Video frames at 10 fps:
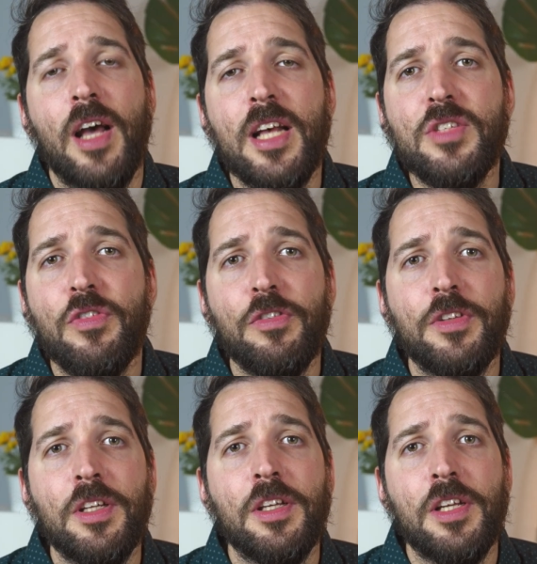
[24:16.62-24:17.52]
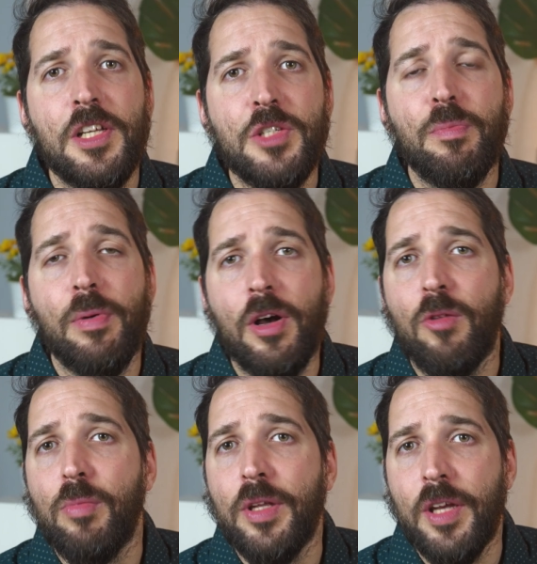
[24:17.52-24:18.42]
S15 is
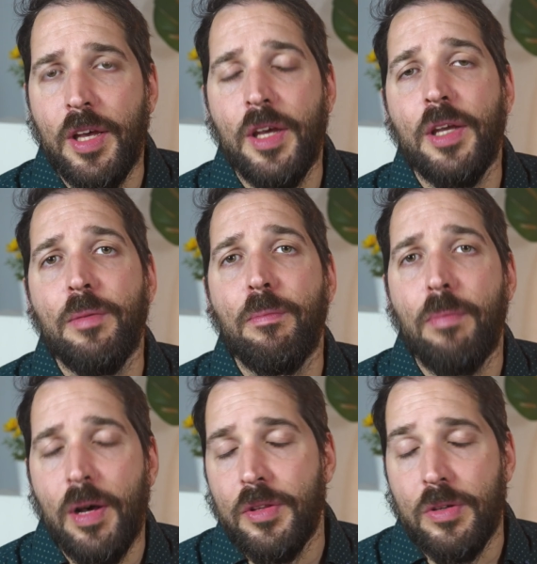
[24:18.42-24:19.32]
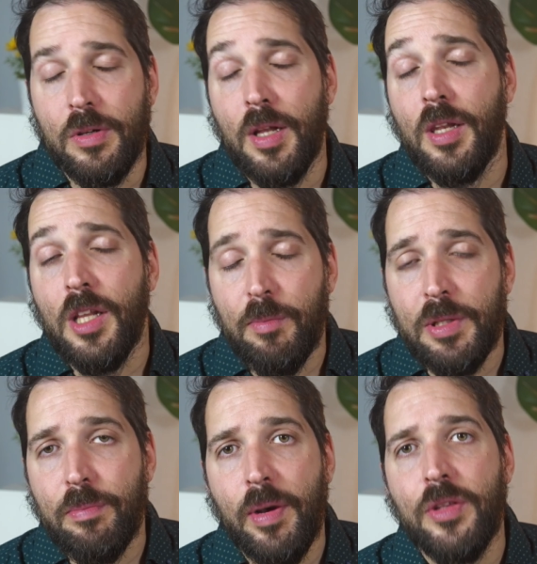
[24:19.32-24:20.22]
probably a little
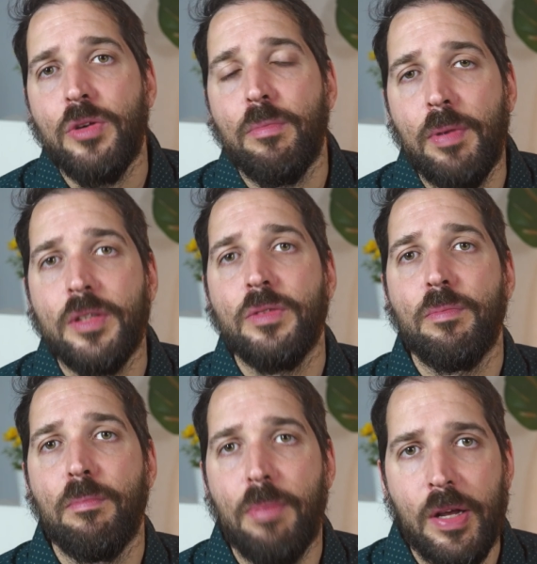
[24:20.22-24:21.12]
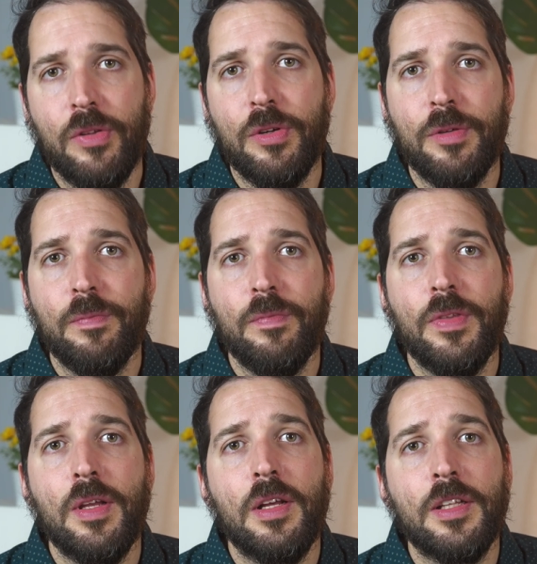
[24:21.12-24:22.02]
bit better, but better.
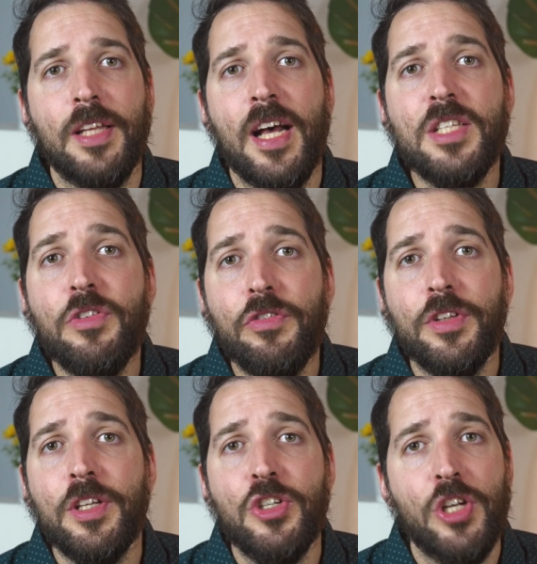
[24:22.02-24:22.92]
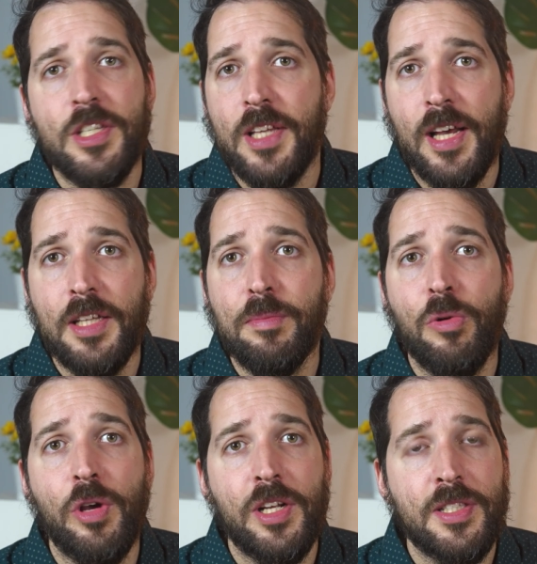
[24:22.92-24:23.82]
The S15 just added
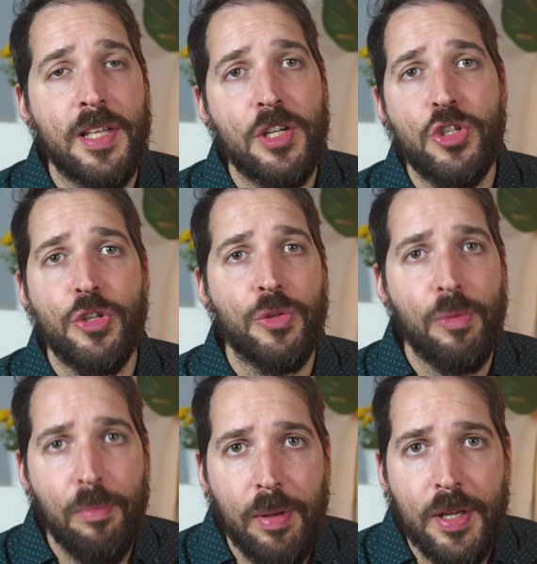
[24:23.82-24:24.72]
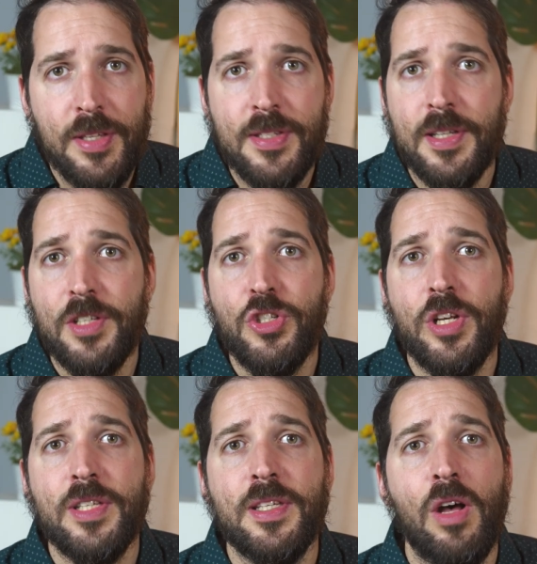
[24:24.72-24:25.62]
more extension to bass, it
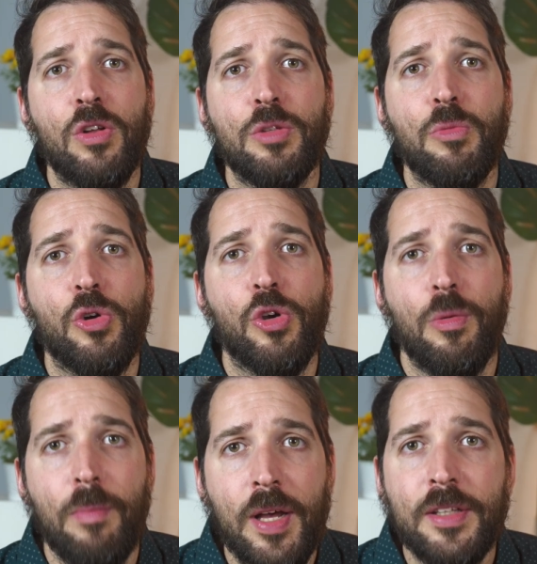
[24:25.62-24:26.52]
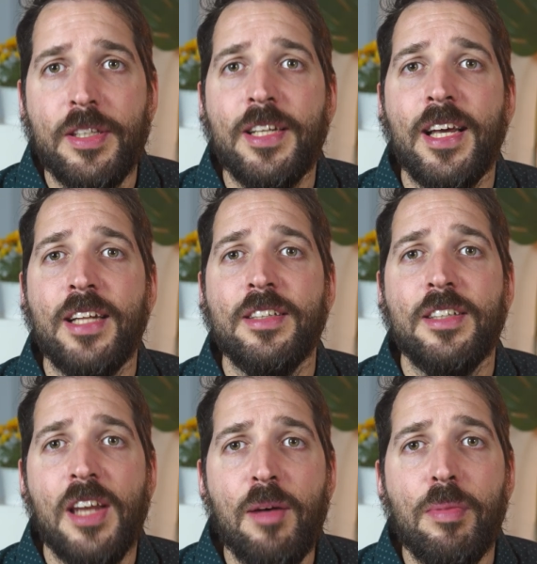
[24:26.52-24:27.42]
just sounded more commanding, and
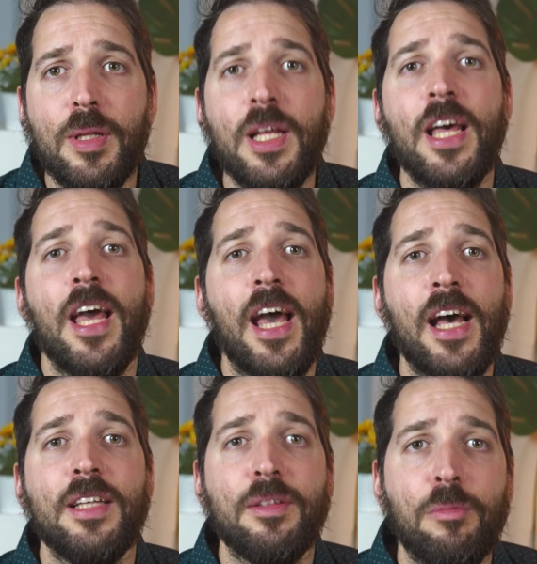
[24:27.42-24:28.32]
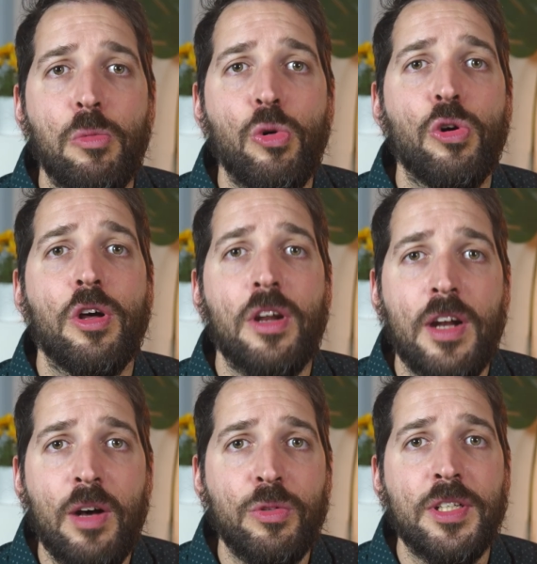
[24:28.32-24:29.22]
treble had more
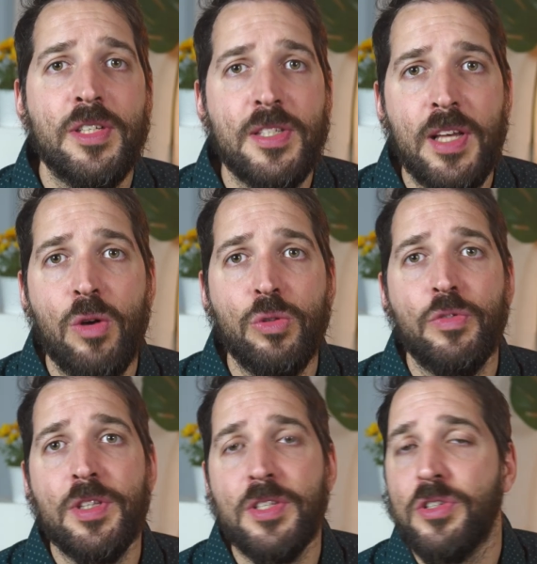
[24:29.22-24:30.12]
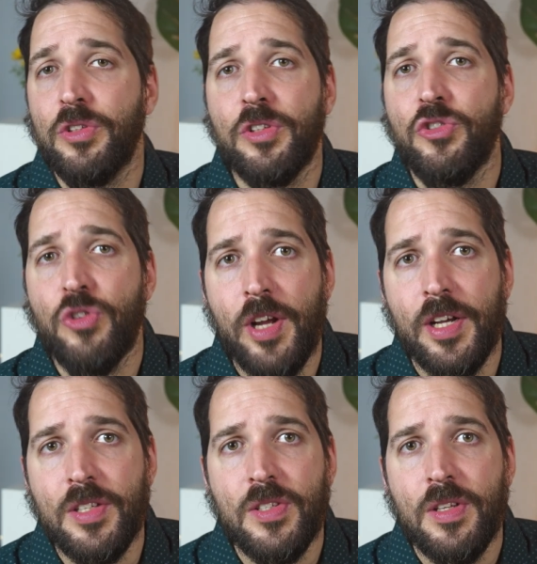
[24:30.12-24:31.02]
rounded sound with certain
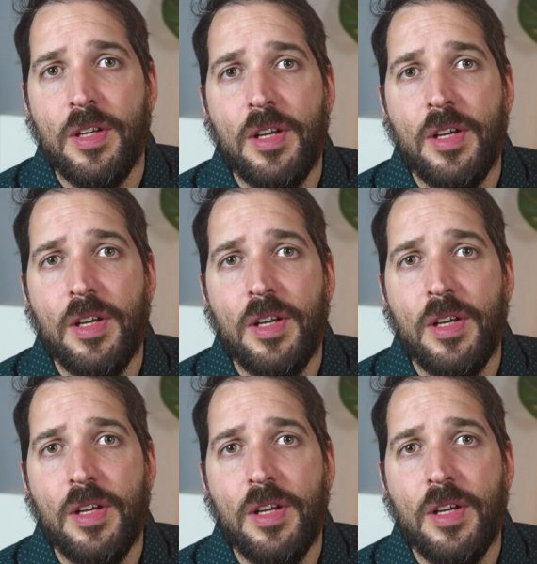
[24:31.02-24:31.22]
tracks.